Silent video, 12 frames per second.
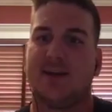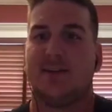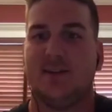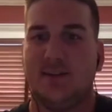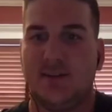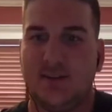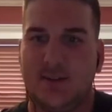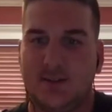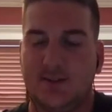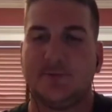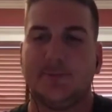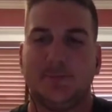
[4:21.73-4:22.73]

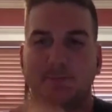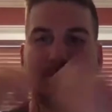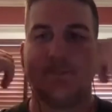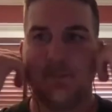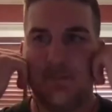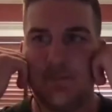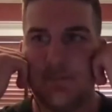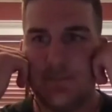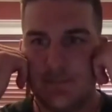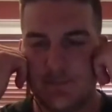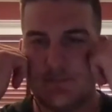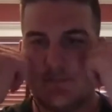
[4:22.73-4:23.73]

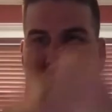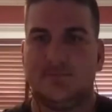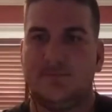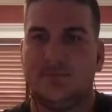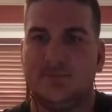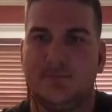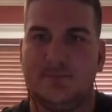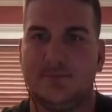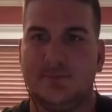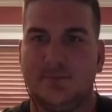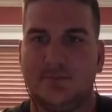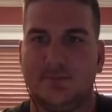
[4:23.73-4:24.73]

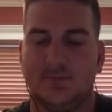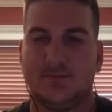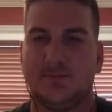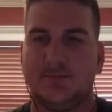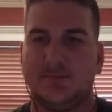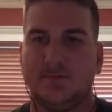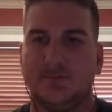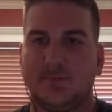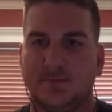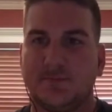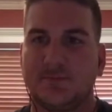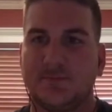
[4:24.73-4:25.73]

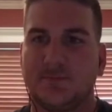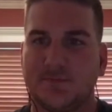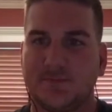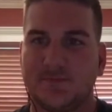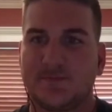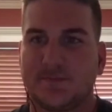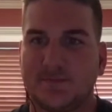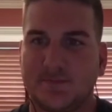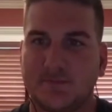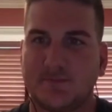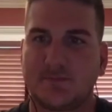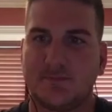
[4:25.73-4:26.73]

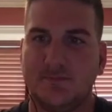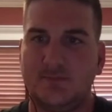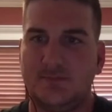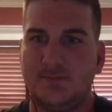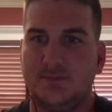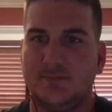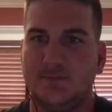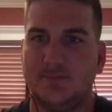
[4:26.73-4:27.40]
No words are spoken by the person on screen.